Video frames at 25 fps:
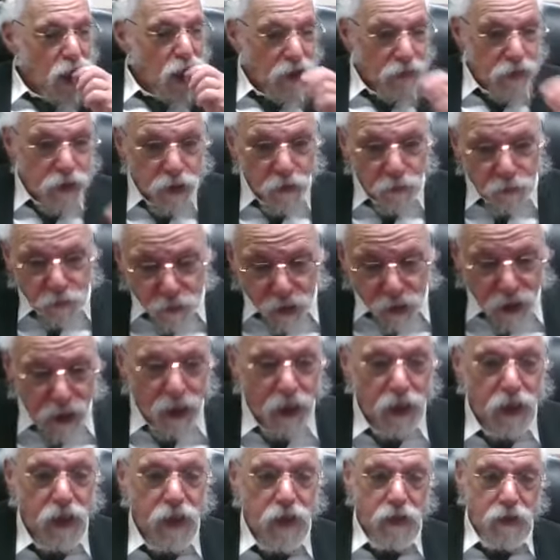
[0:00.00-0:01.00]
If he's
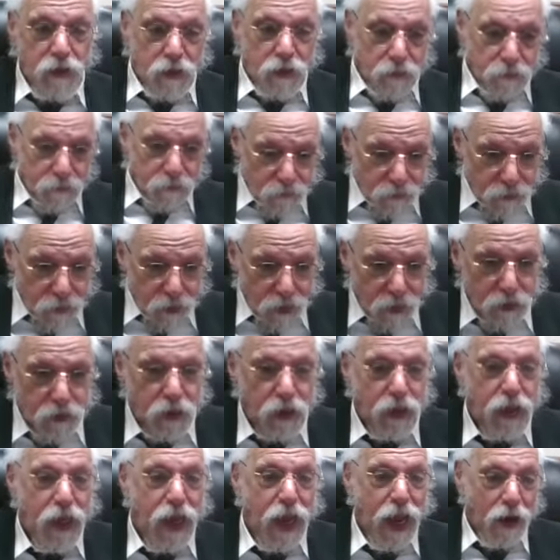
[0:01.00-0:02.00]
afraid
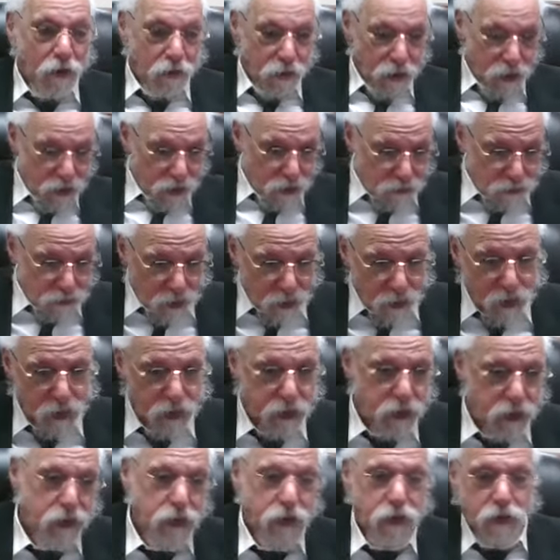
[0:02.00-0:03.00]
to carry it
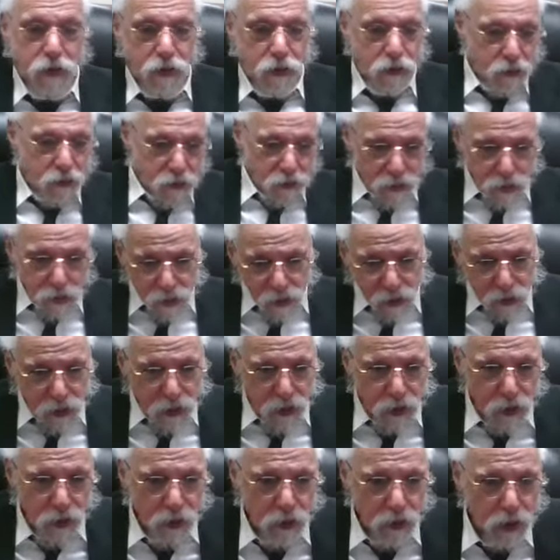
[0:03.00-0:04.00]
because
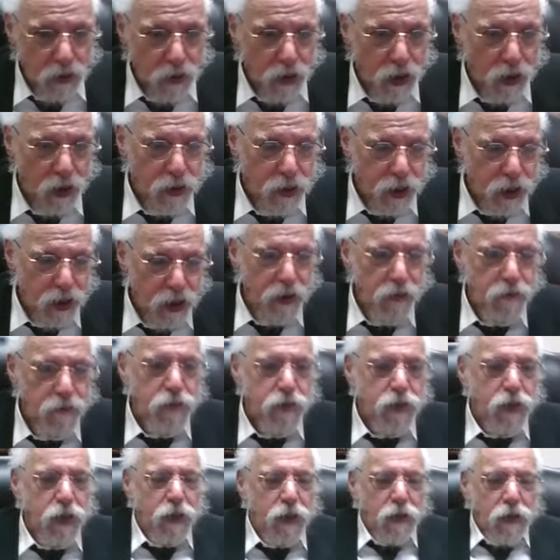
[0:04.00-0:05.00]
there are
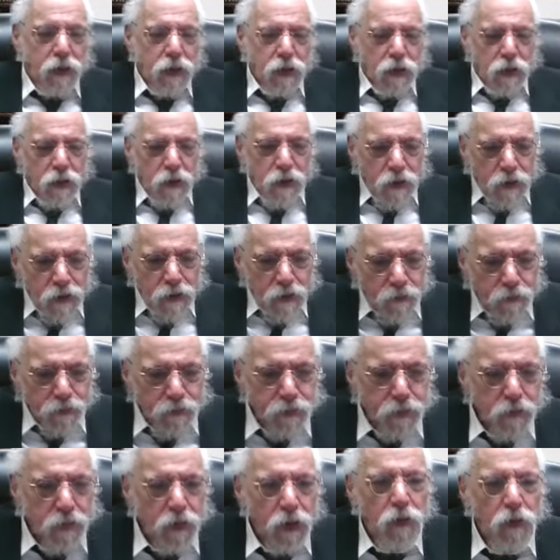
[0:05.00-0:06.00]
thieves and
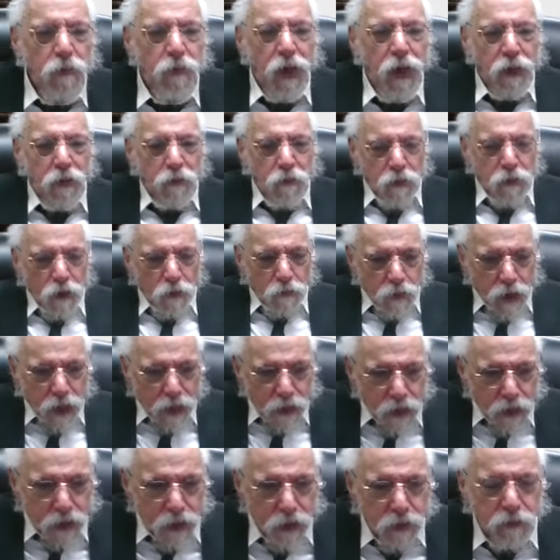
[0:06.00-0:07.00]
who might want to
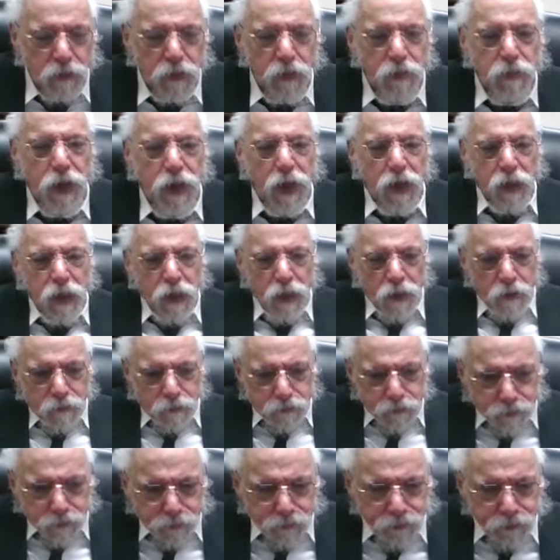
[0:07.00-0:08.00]
ransom the body
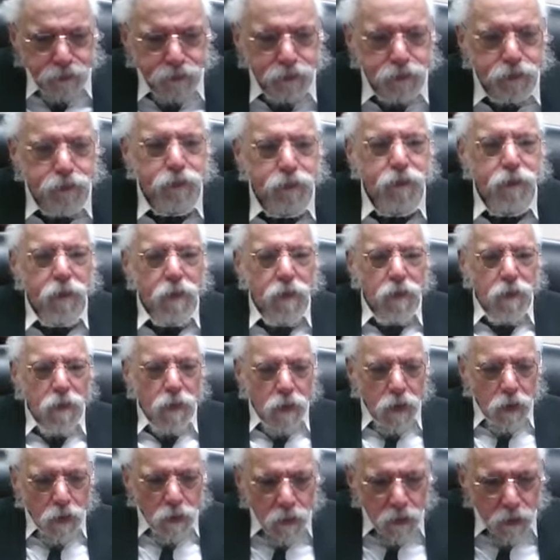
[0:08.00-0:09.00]

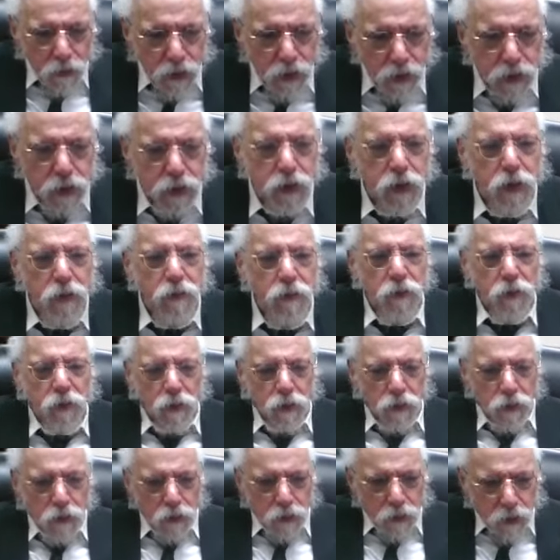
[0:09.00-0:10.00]
or list them
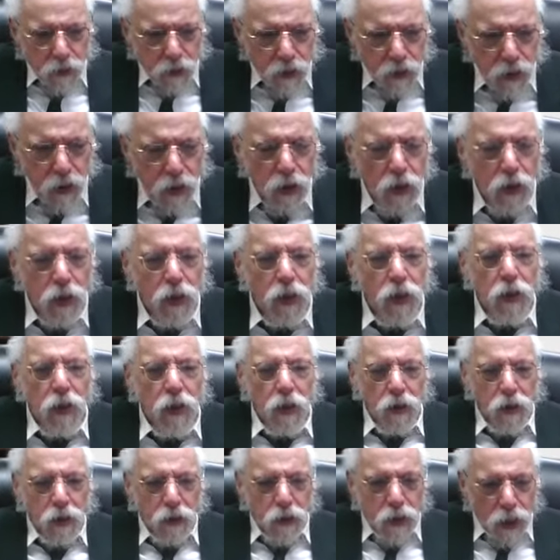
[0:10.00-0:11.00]
or
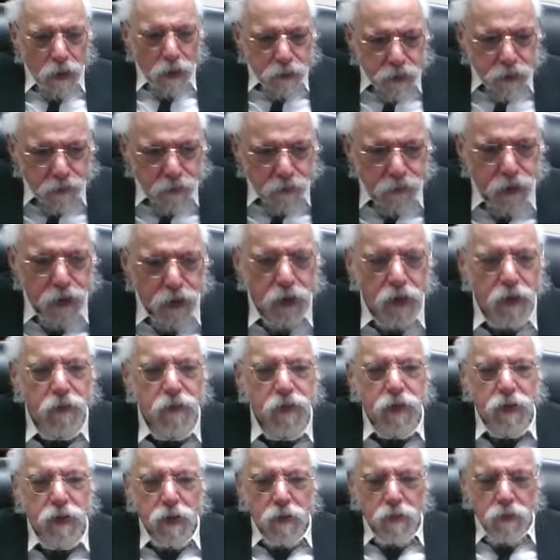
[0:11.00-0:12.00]
uh, other types of
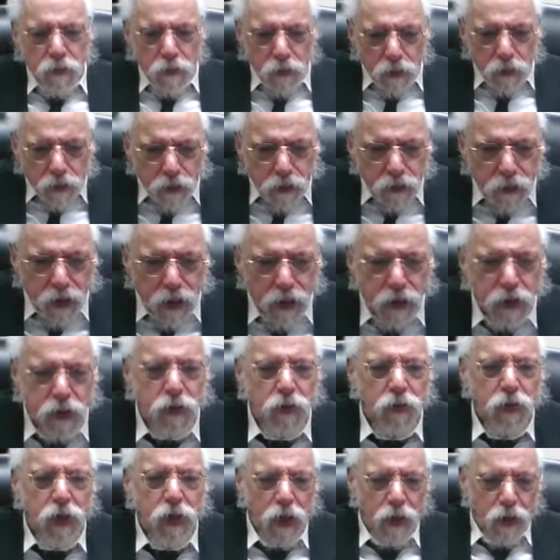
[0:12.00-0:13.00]
thieves, mutter, then it's
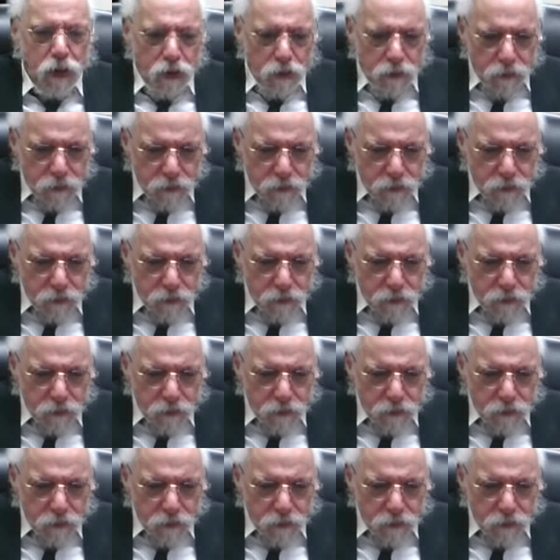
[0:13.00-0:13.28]
okay.